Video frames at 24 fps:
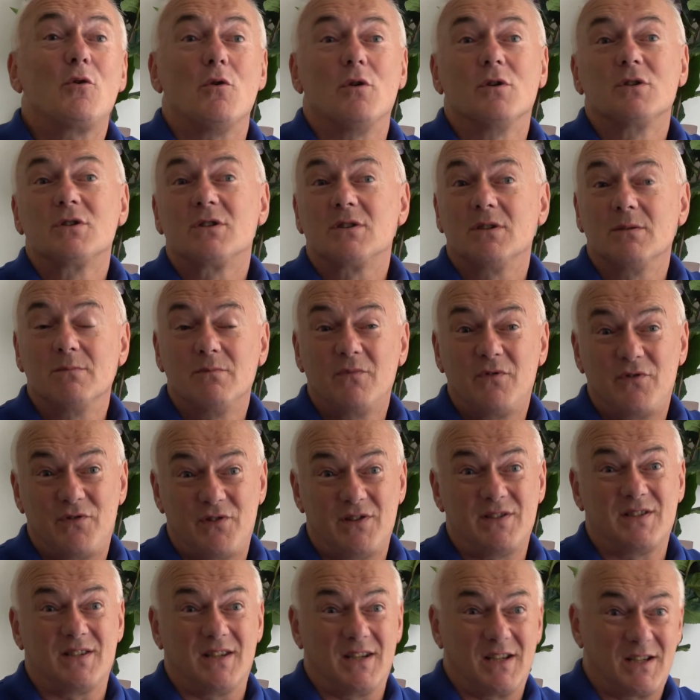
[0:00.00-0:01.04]
quantum
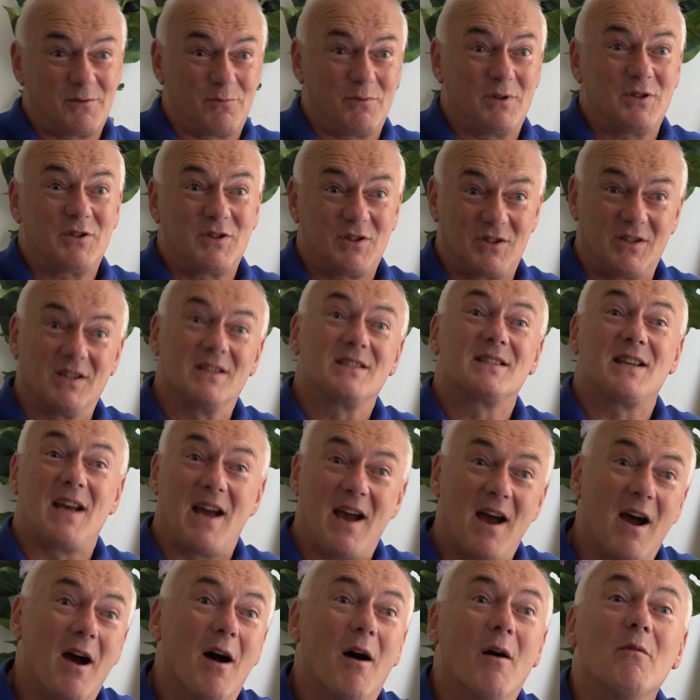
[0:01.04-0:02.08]
physics, which does
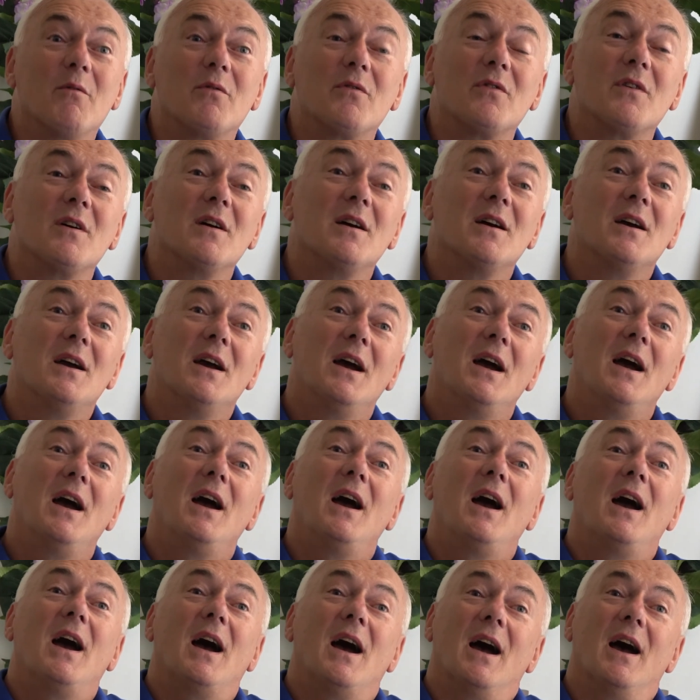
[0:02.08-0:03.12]
have
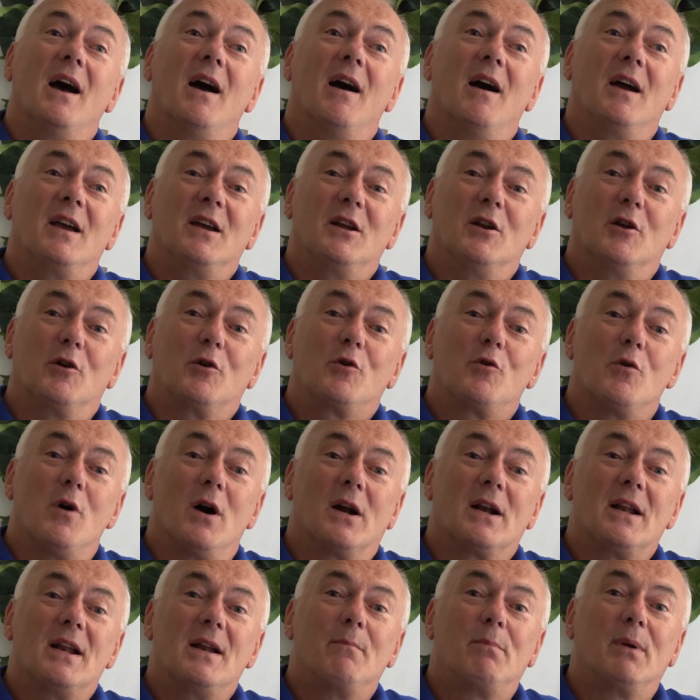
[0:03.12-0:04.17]

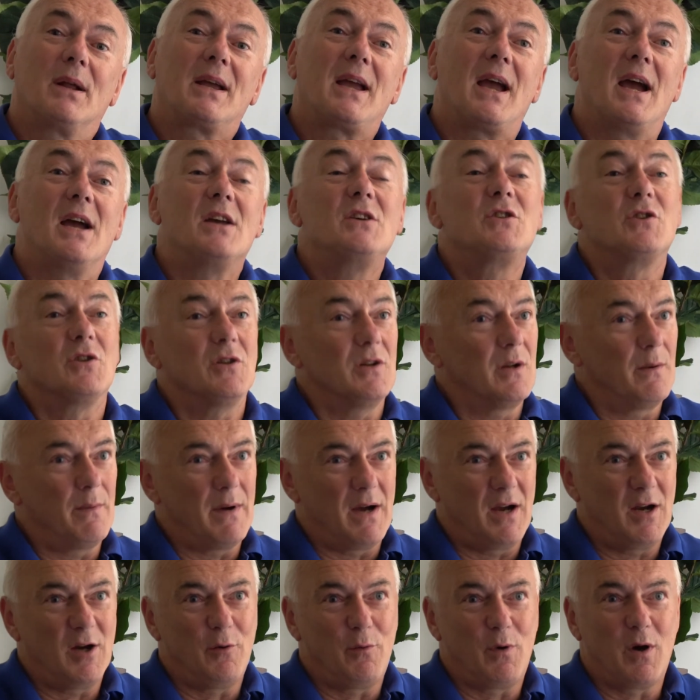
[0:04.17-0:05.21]
quite an implication
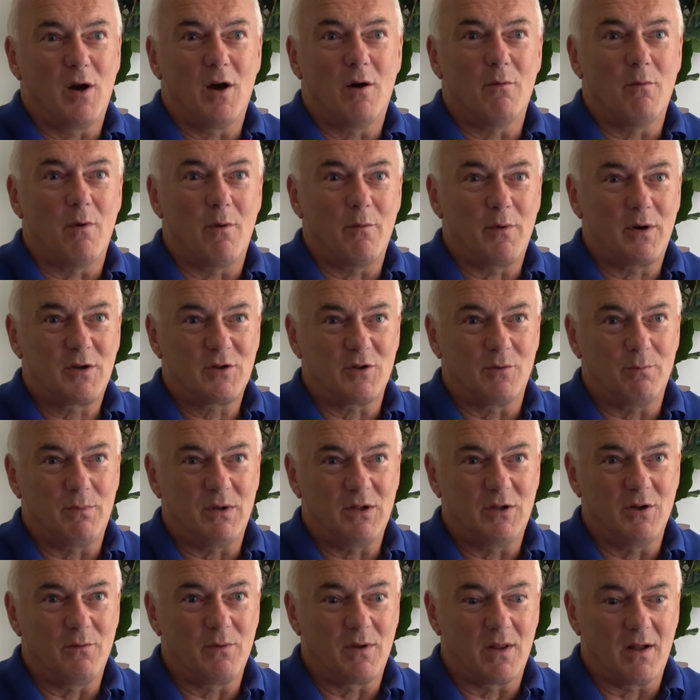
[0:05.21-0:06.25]
about who we are and what we should be
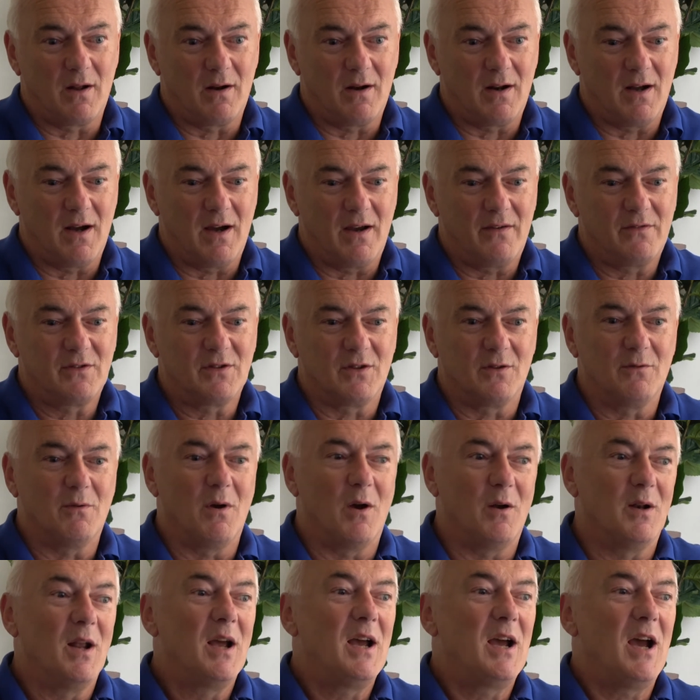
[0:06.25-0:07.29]
doing with our lives
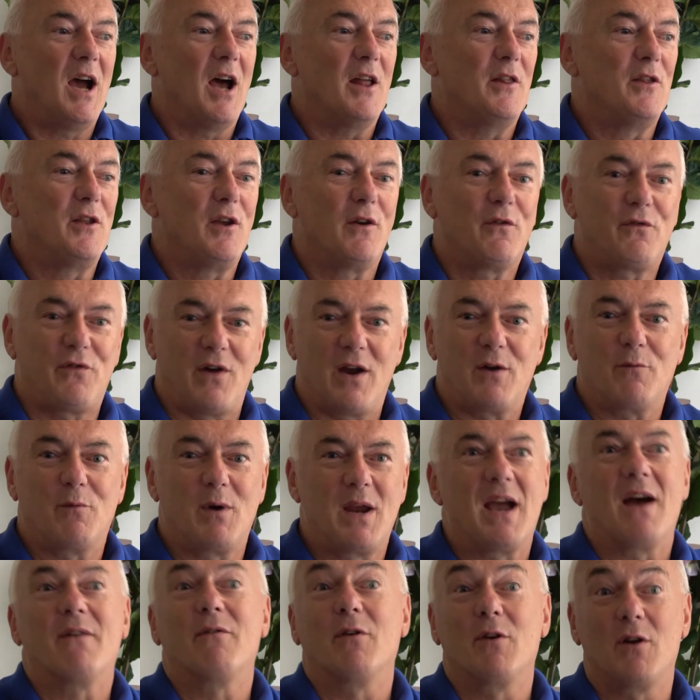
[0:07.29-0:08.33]
and the effect
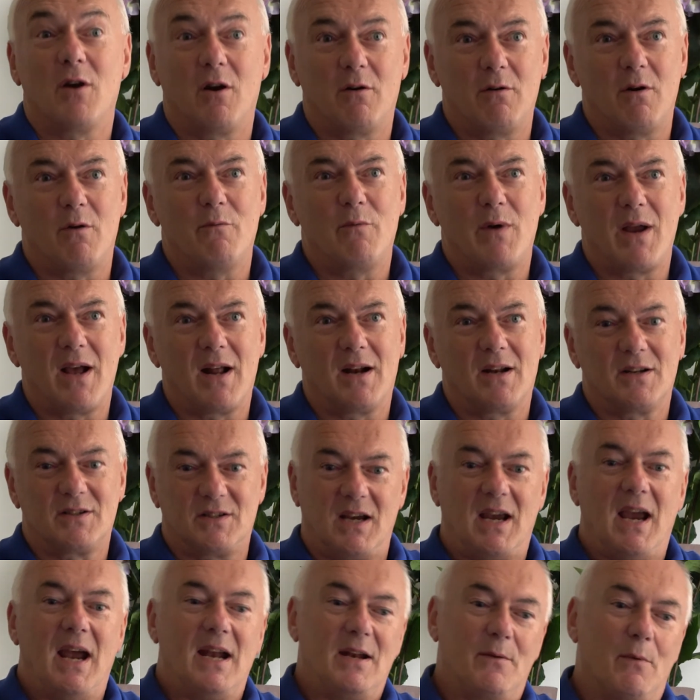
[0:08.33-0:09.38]
we have on our own
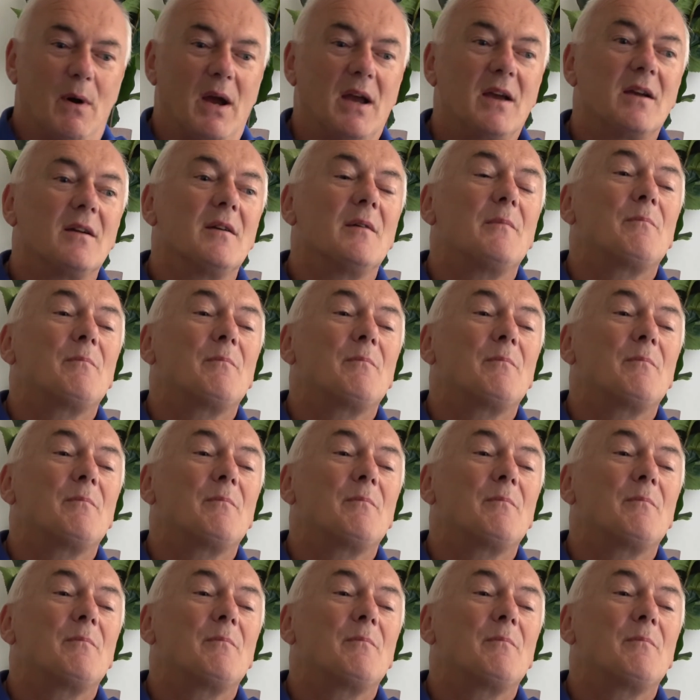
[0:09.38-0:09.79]
reality. Anyway,